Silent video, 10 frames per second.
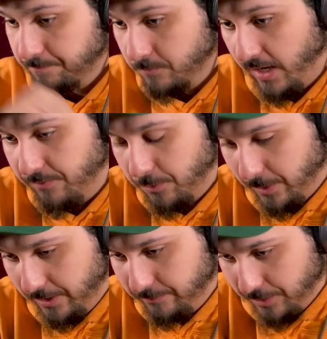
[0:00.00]
after
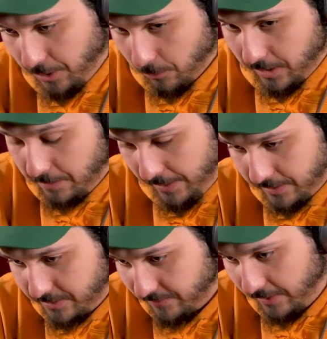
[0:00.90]
we, you know, won
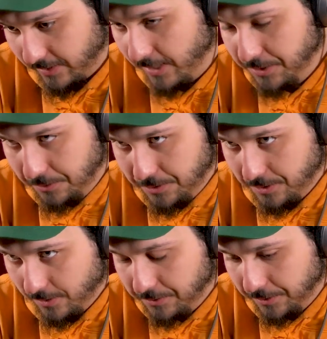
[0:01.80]
independence, filed the Constitution,
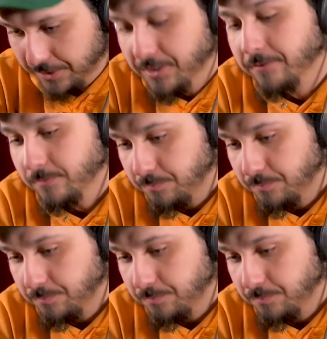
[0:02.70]
all that sort of good stuff.